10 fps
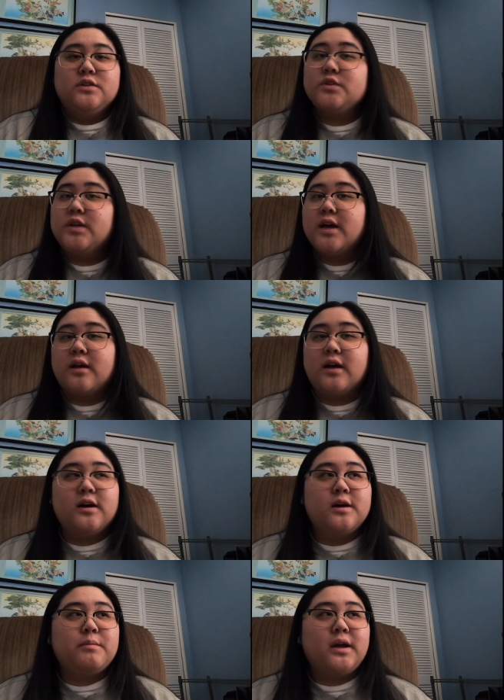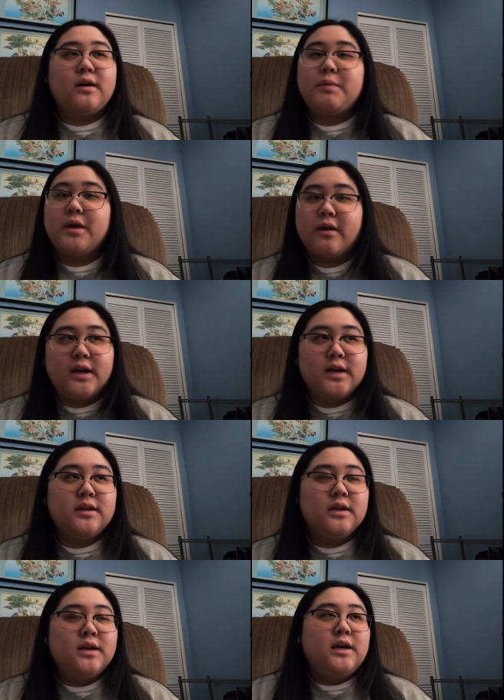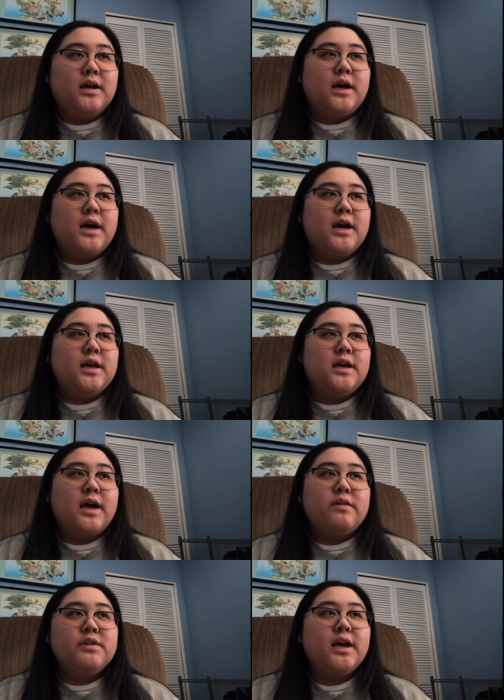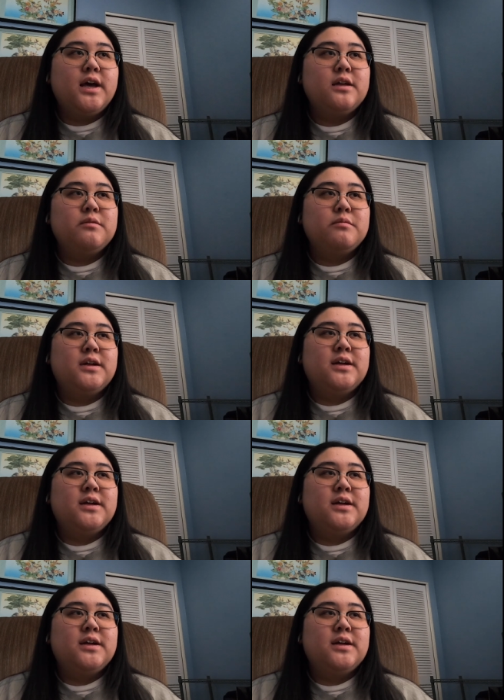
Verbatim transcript: So yeah, um, I got my haircut. I haven't had